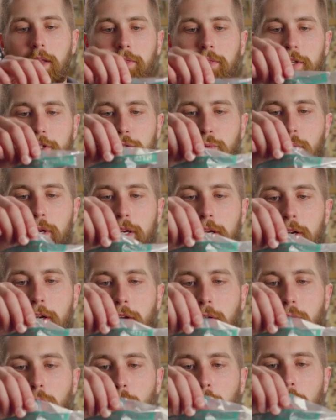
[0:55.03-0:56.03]
This one
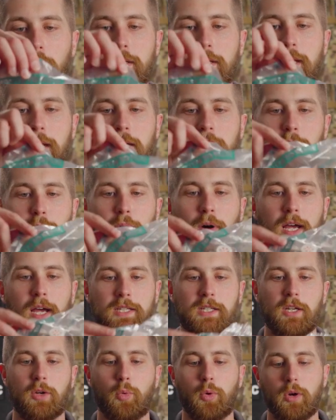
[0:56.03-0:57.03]
here, we're gonna take the
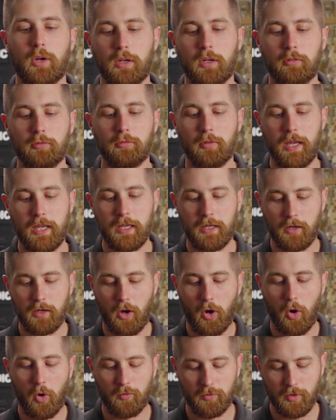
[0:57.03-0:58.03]
plastic, we're gonna lay it
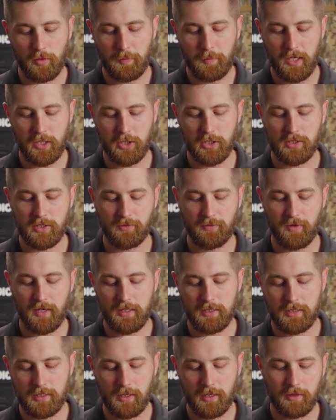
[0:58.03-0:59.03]
over the patient's
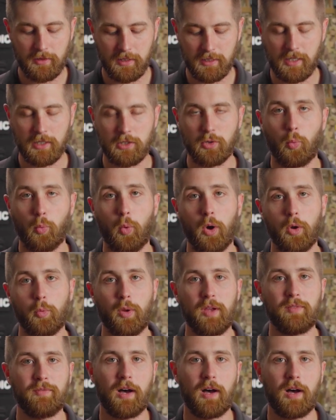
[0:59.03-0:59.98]
face. This has a one-way